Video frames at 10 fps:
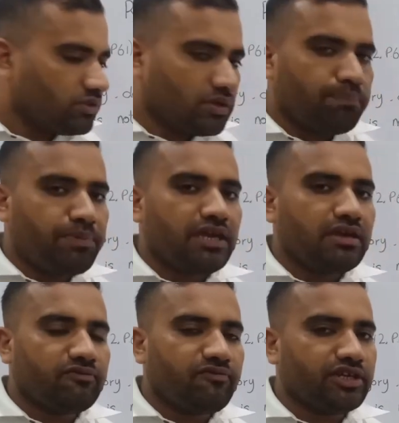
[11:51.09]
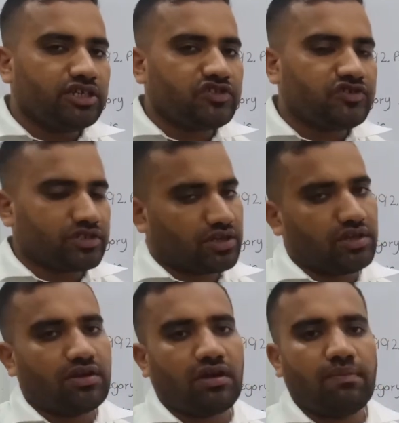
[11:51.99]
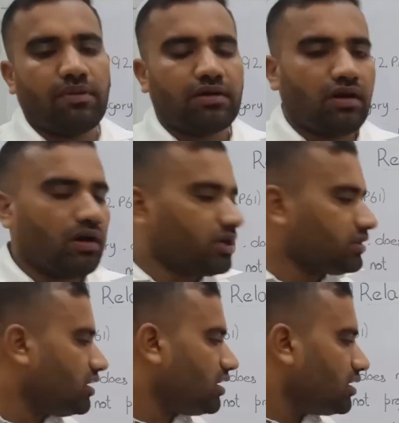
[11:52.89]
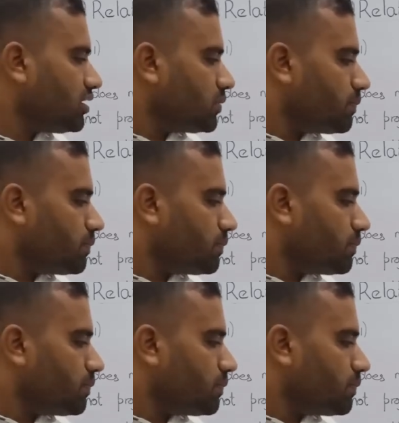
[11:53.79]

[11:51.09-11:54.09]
the bare phrase structured grammar, or the